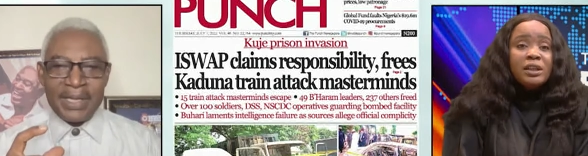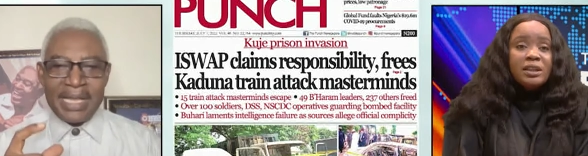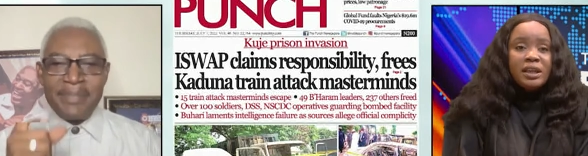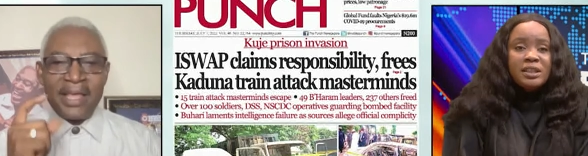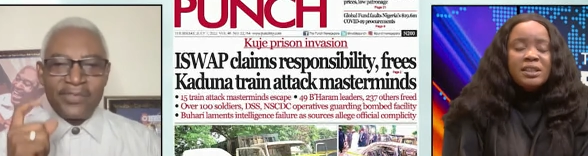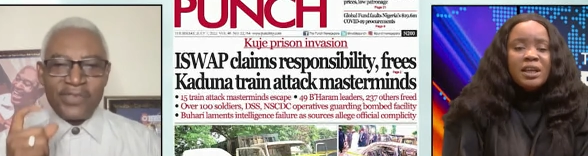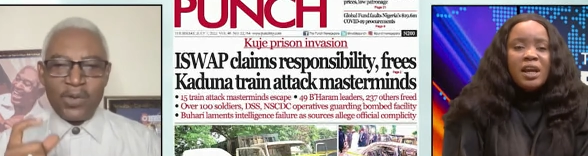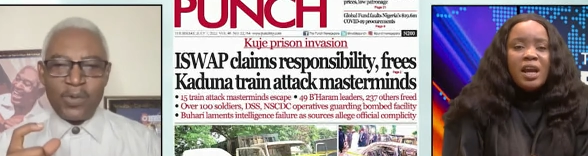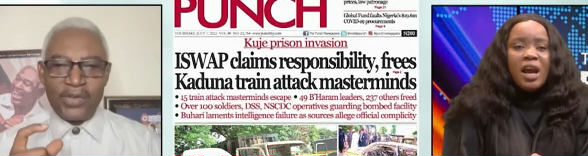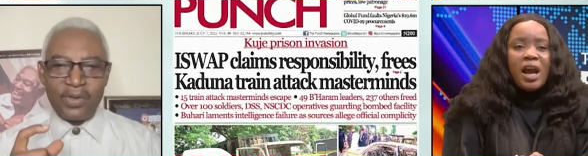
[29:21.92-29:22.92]
Speaker 1: this,
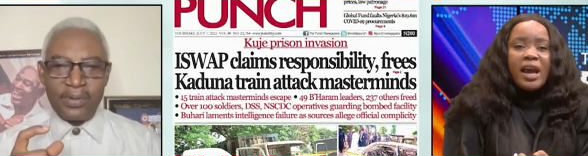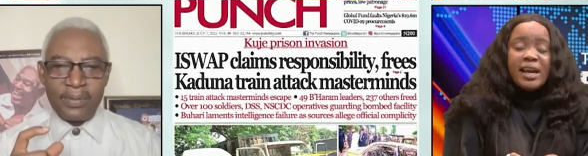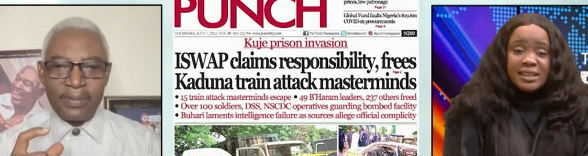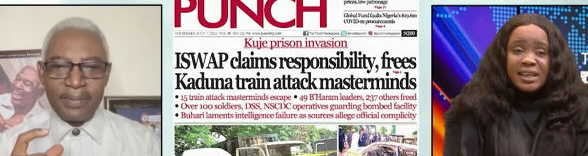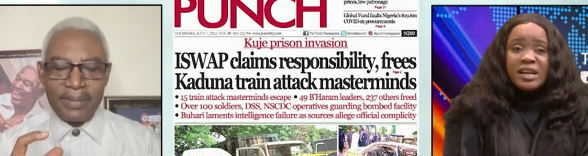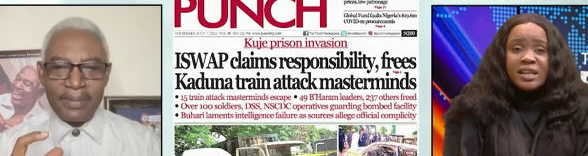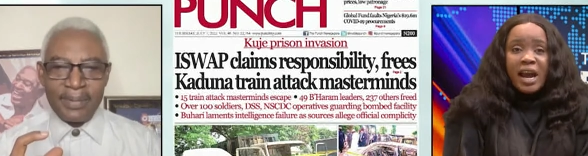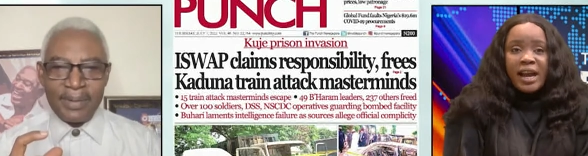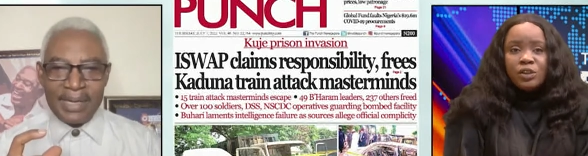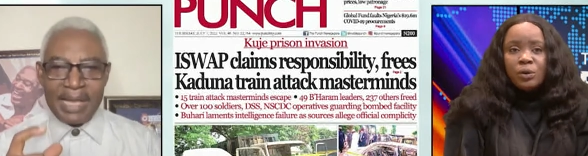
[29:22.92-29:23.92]
Ezekiel
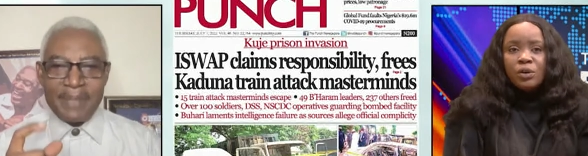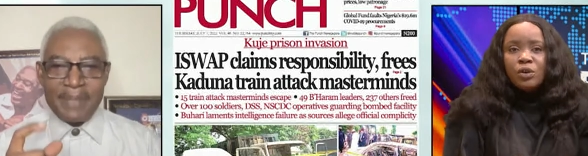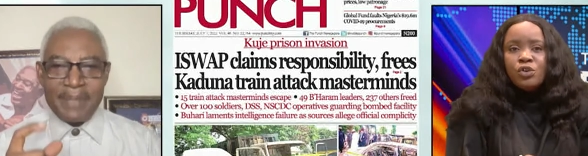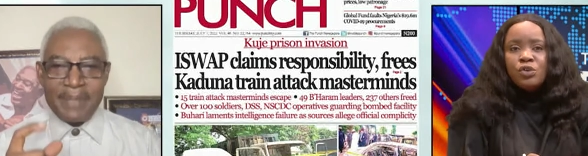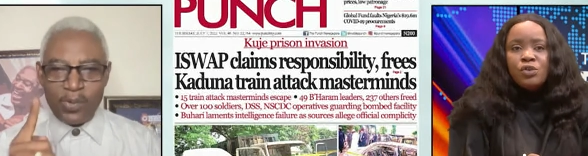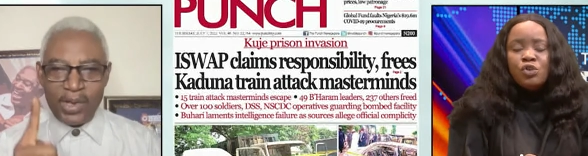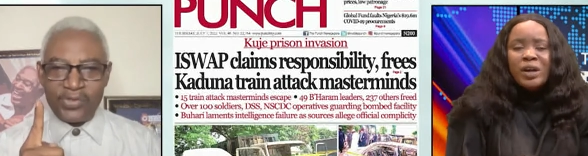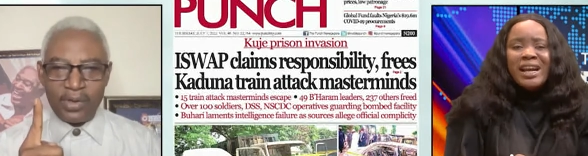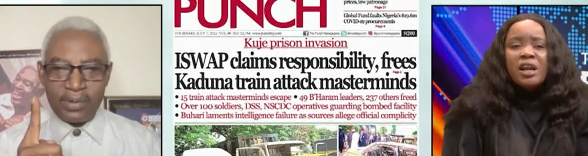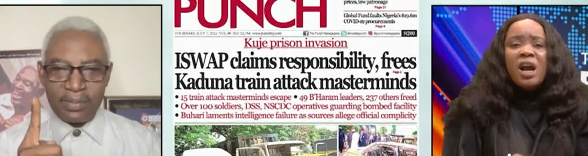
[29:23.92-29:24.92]
you,
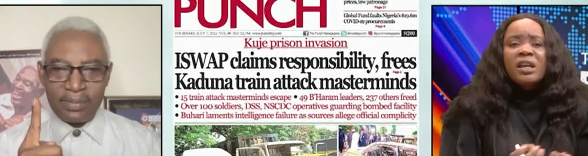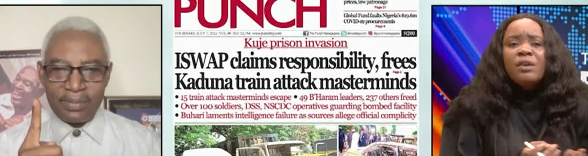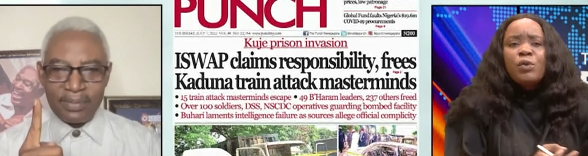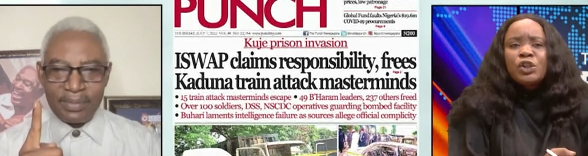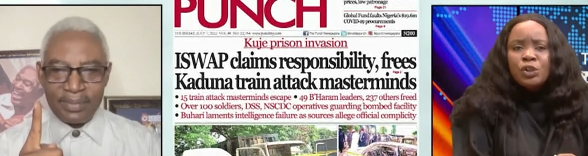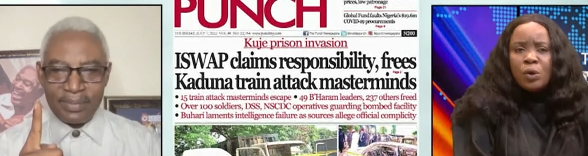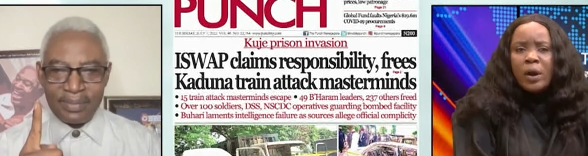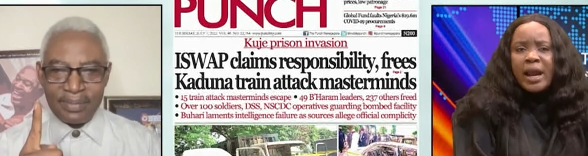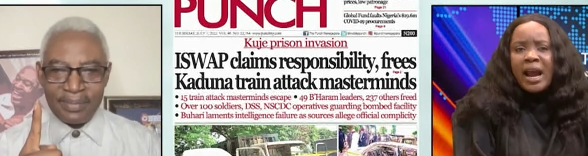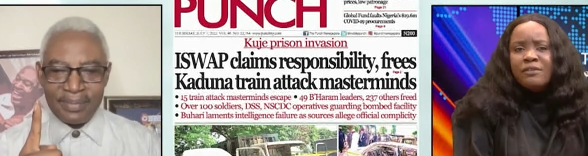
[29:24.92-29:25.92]
cannot give what you
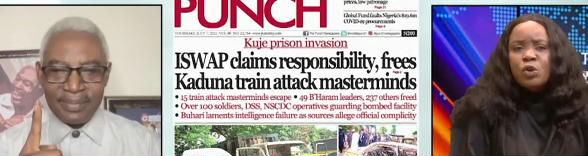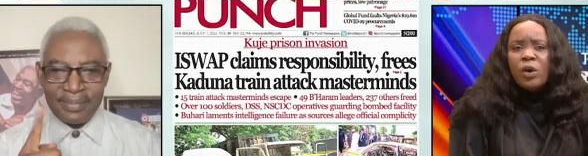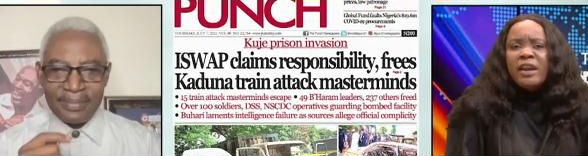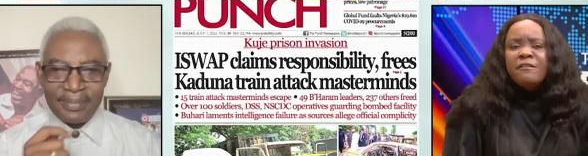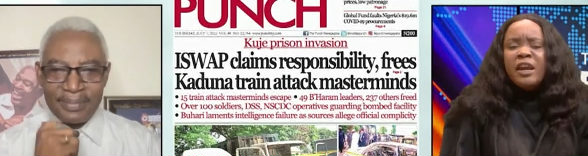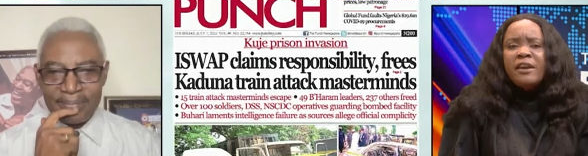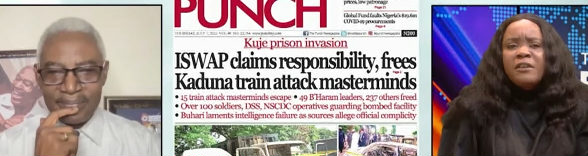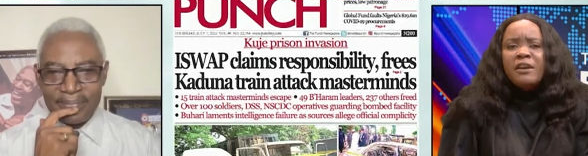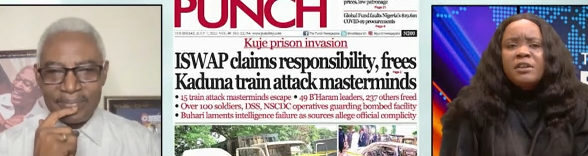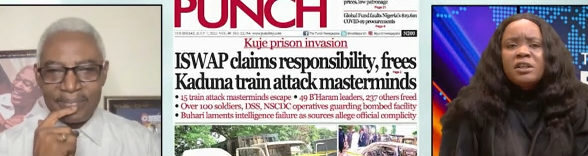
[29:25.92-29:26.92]
don't have. So if
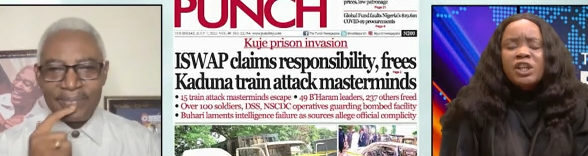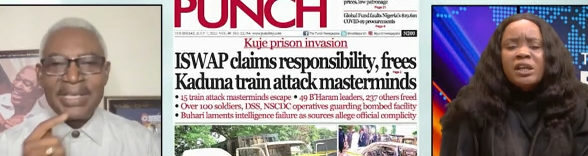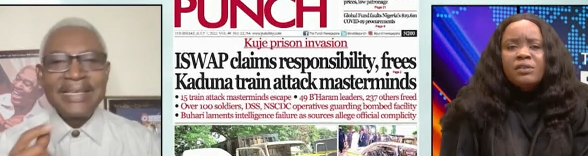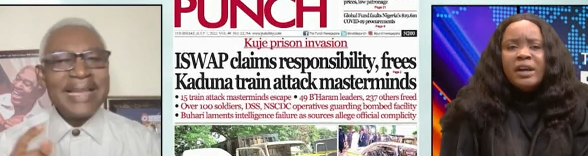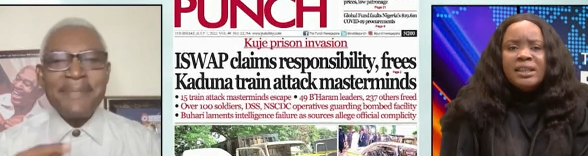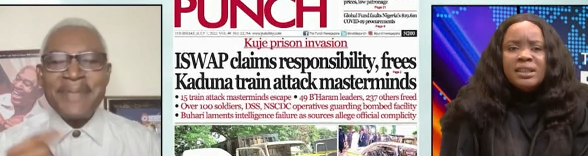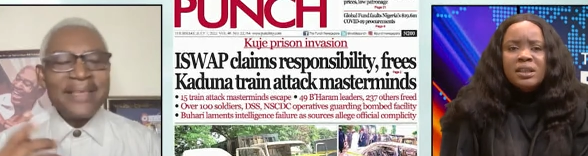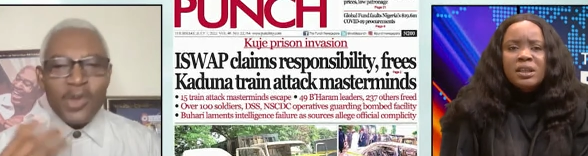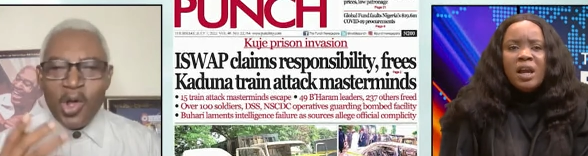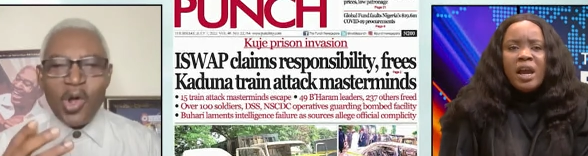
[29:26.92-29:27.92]
if if the
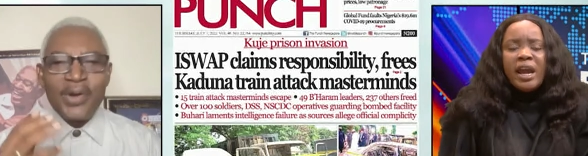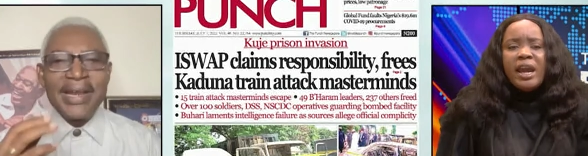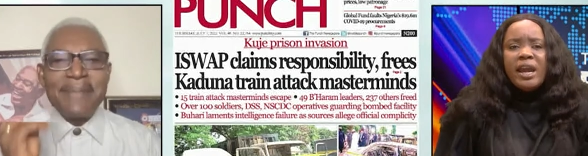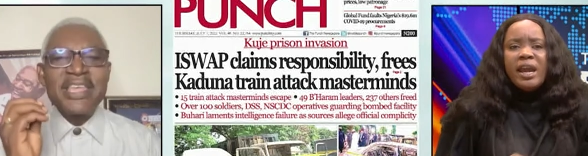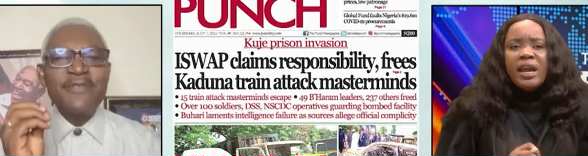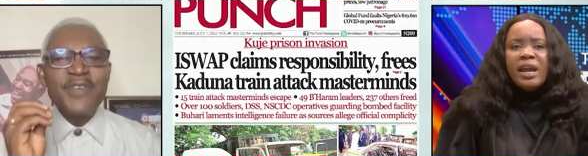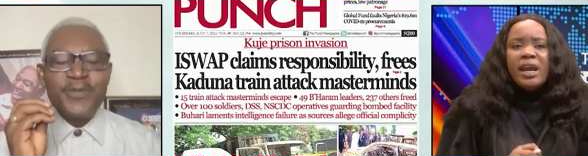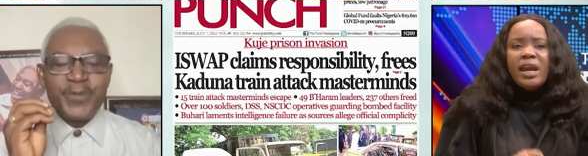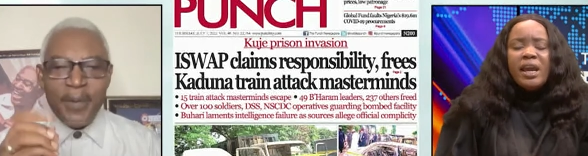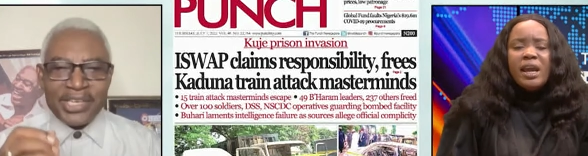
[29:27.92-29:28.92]
generating no,
Speaker 2: let me give you
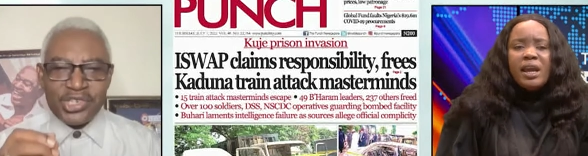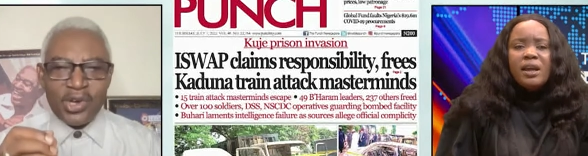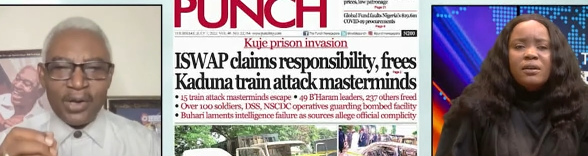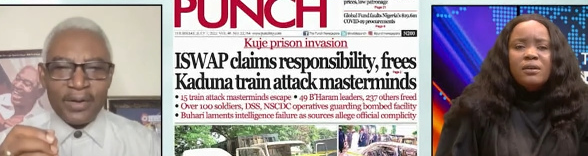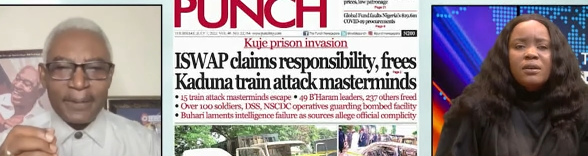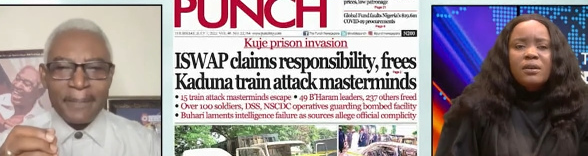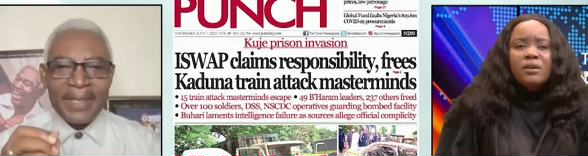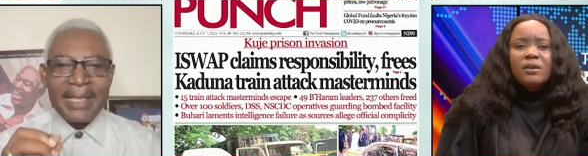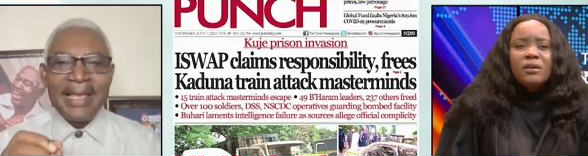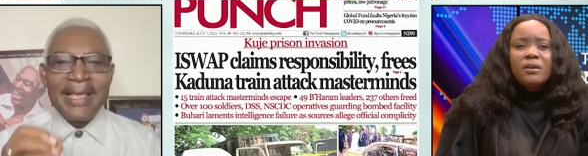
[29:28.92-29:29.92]
information.
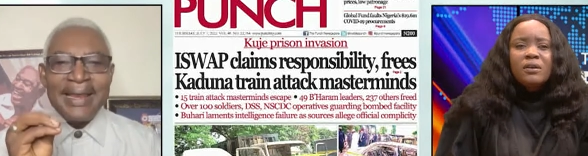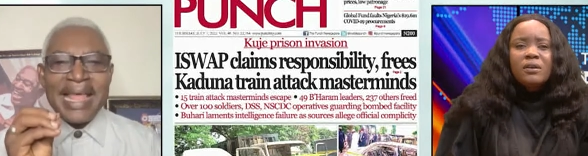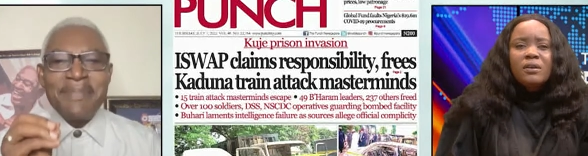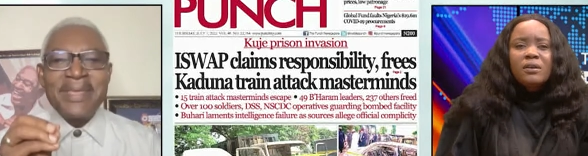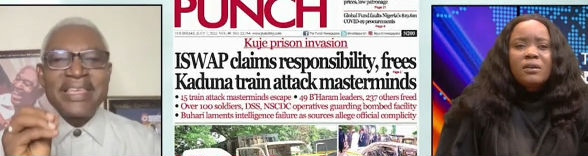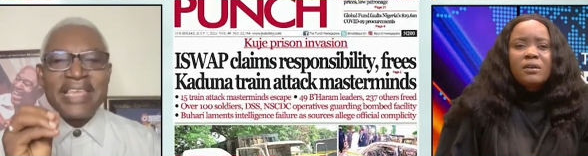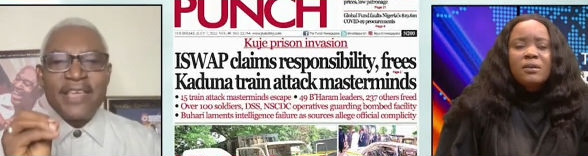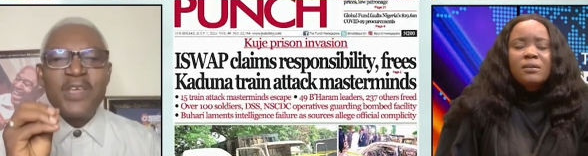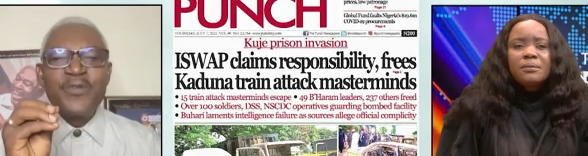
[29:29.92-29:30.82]
Let me give you